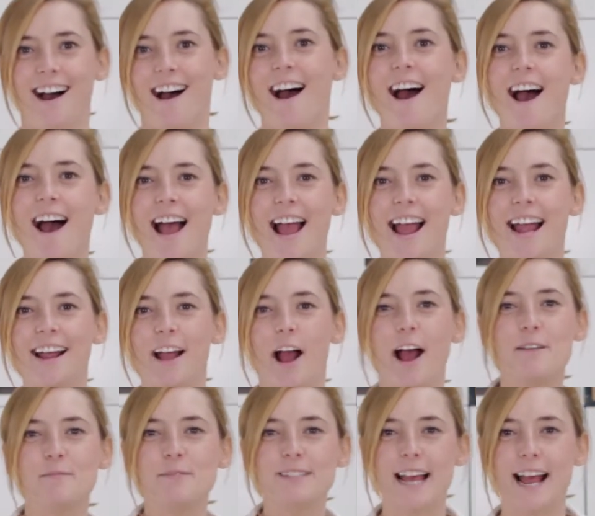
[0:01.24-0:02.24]
Hi,
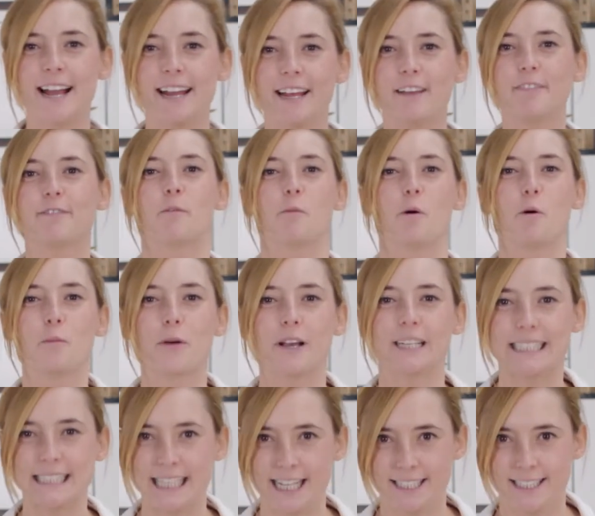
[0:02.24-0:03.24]
I'm Dani from
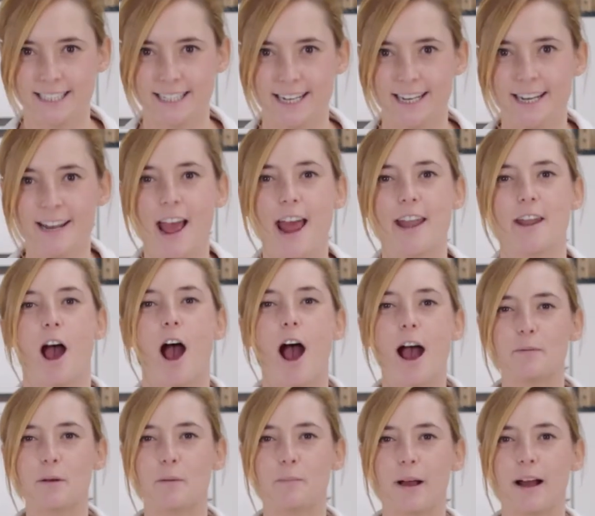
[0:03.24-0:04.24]
Allpress London, and
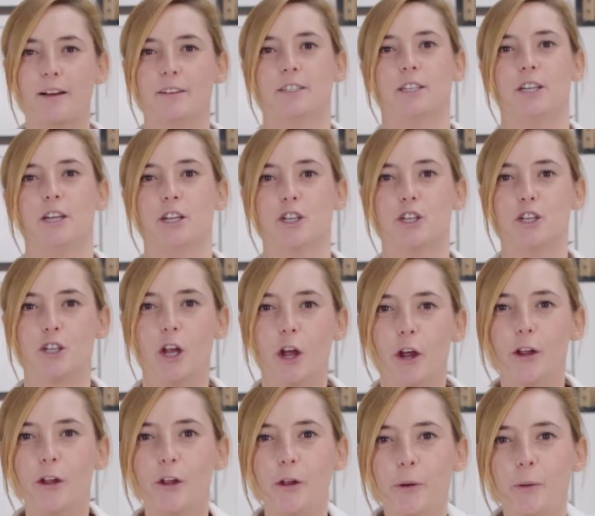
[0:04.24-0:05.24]
I'm about to show
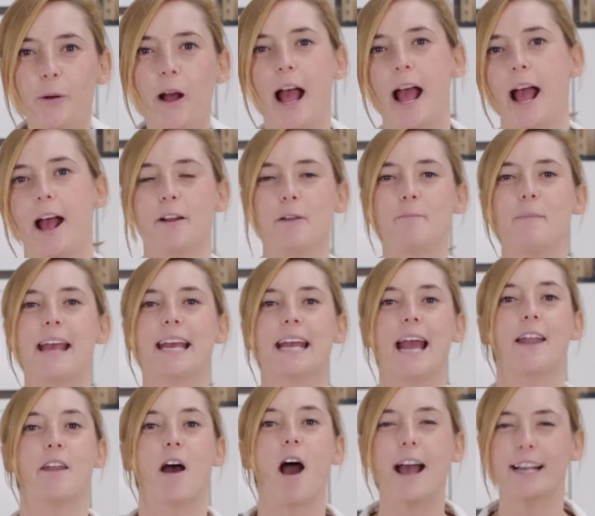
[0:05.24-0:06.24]
you how to make
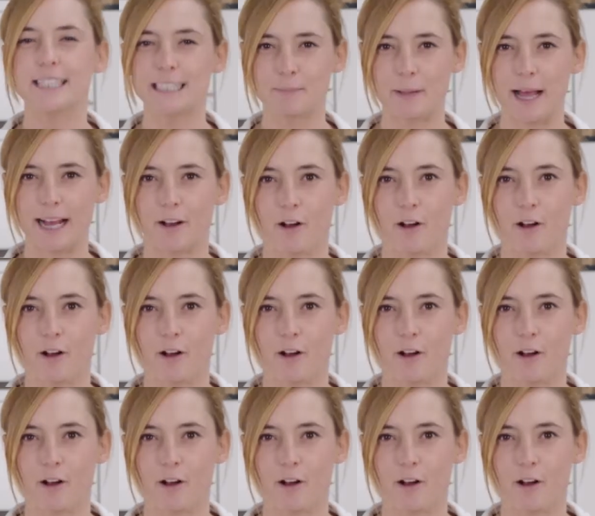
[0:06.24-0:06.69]
an iced black